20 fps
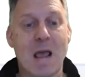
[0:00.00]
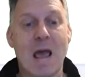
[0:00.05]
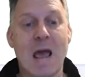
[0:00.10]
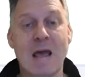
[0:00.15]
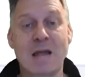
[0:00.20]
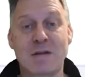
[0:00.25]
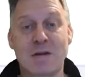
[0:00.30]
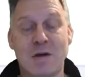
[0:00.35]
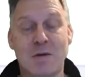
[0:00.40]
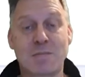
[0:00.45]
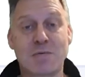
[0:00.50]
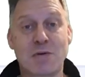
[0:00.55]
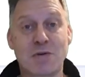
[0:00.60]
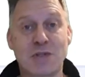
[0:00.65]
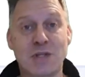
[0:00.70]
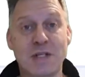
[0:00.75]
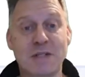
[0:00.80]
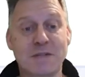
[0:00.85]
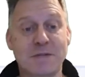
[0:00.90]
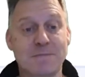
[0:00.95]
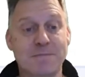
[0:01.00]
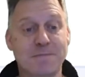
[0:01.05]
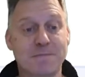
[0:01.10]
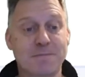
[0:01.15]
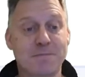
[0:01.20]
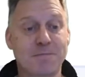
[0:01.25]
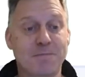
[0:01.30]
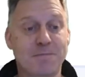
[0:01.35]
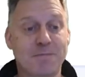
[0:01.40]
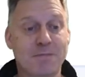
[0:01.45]
and our project.
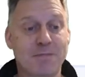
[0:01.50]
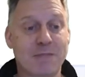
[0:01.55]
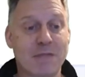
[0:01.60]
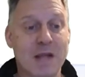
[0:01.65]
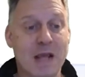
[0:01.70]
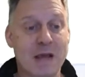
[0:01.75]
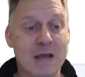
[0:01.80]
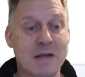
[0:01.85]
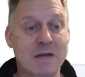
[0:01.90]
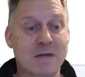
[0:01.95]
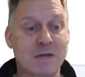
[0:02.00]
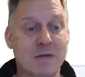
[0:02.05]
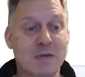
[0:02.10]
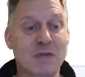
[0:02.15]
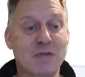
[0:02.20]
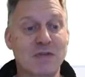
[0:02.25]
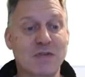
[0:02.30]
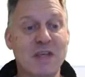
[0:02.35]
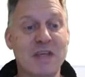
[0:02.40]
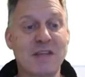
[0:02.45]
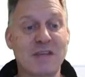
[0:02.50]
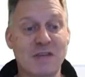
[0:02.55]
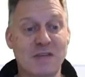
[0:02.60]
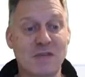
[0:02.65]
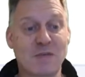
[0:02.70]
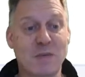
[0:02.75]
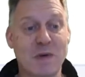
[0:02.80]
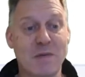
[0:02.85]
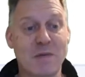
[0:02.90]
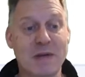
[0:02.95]
And you can see this
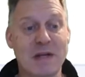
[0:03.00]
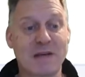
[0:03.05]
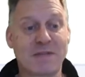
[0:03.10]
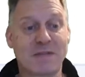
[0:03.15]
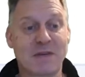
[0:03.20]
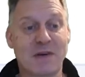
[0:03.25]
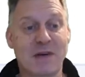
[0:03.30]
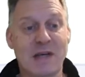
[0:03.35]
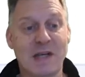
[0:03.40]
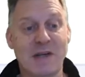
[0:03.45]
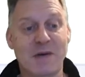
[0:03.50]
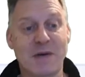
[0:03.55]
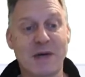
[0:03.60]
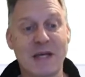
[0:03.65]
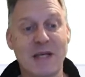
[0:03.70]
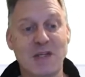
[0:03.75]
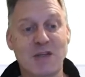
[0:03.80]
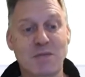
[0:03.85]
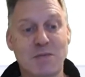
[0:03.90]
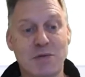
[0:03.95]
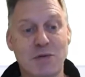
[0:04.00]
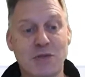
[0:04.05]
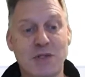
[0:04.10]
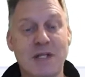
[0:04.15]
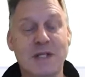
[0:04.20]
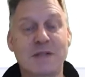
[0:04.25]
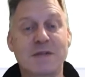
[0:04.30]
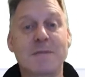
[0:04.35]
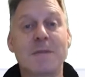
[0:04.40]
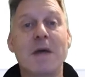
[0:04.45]
is where we left our Hello Age
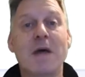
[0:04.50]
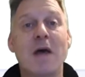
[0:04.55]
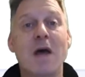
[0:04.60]
project.